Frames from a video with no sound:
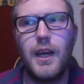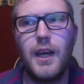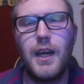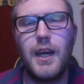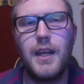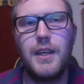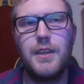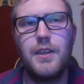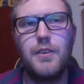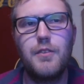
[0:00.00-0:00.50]

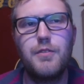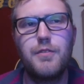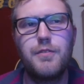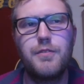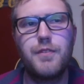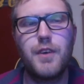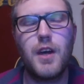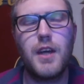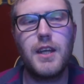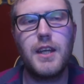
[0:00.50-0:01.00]
And
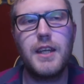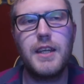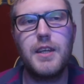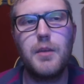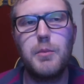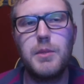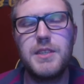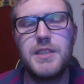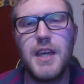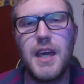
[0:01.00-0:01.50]
finally,
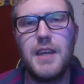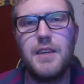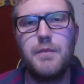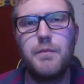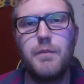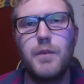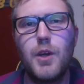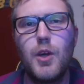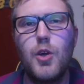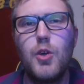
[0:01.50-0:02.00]
number
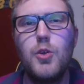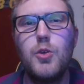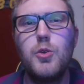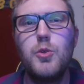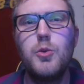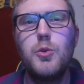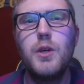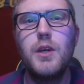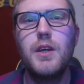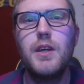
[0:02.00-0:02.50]
10.
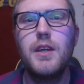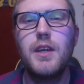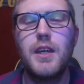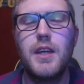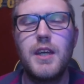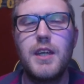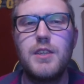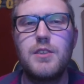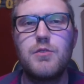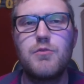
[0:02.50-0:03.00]
Who
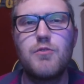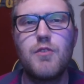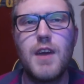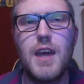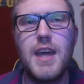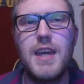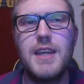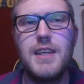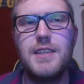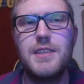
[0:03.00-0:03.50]
is
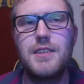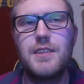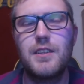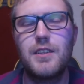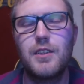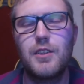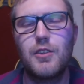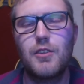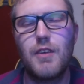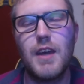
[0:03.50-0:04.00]
Rey's
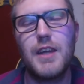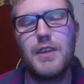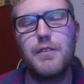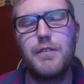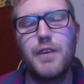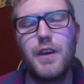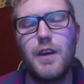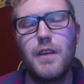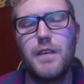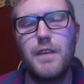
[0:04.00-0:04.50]

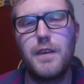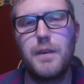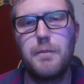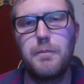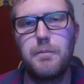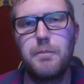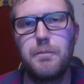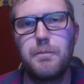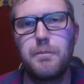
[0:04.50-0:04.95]
grandfather?